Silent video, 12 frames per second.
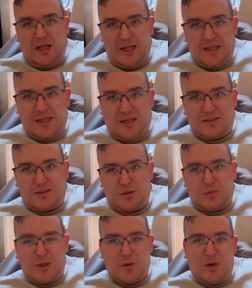Hey guys, so it's
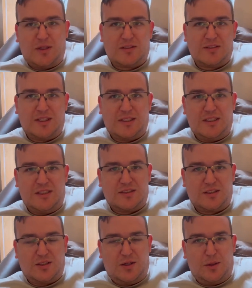been a while since I did a
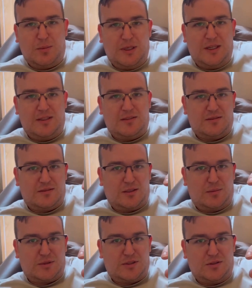cigar minute, so
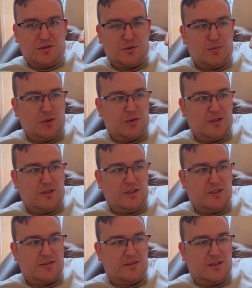I'm still smoking
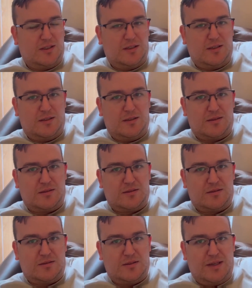this
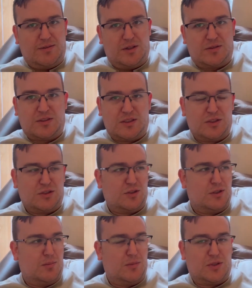Davidoff Signature
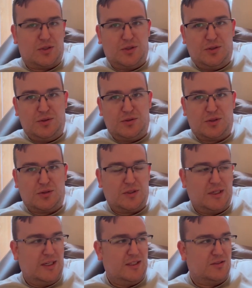#2. So
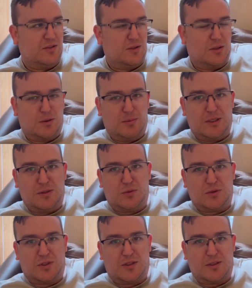today's cigar minute,
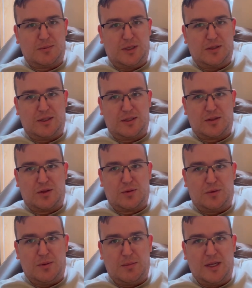we'll talk about like the
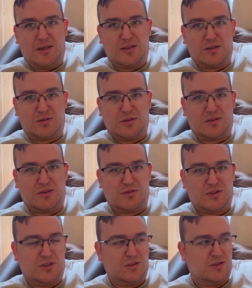three main districts of
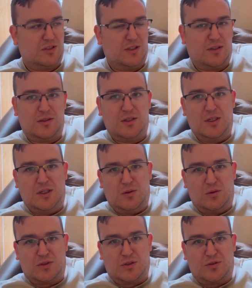Shenzhen,
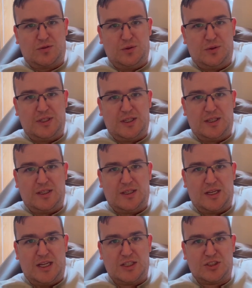which are Futian,
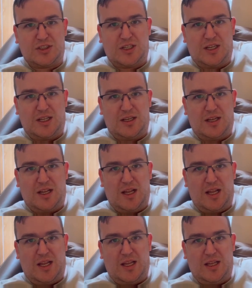Nanshan,
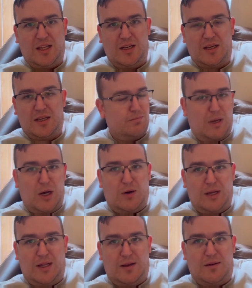and
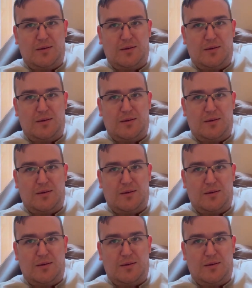Bao'an.